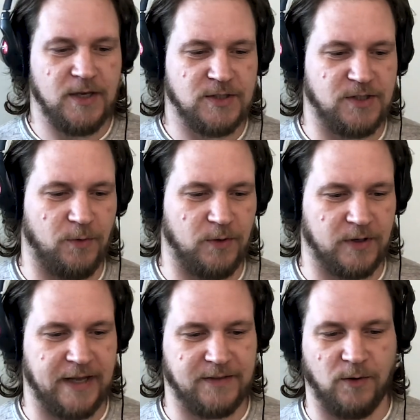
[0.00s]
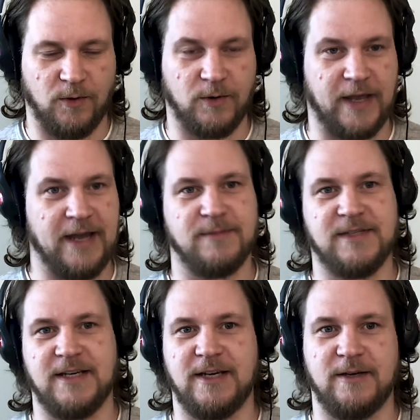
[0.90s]
So we'll get the whole game
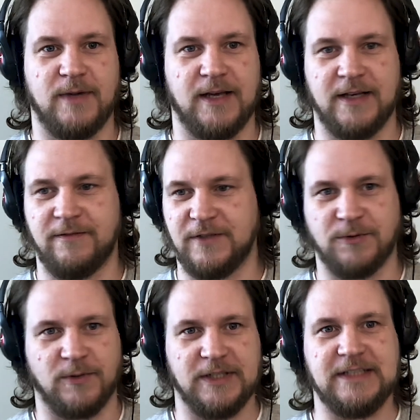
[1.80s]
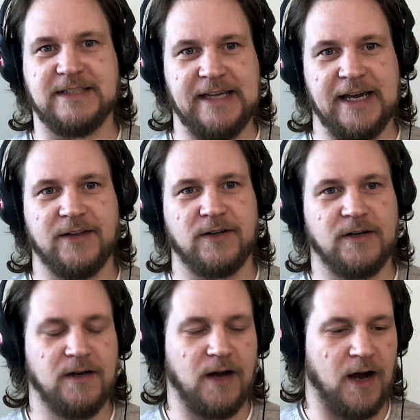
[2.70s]
team and visual leads
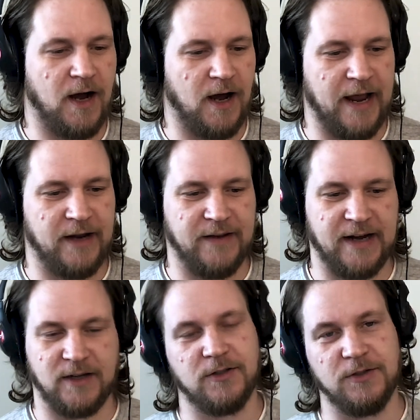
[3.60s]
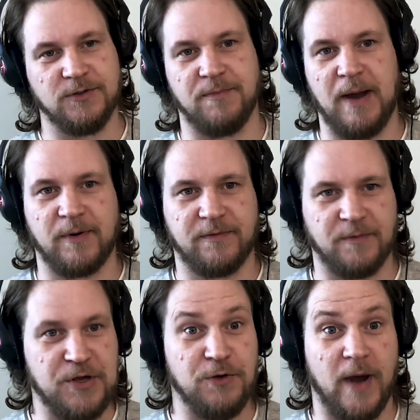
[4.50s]
together, and that includes a member
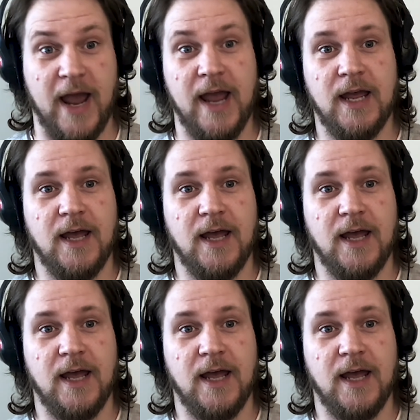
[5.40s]
from QA.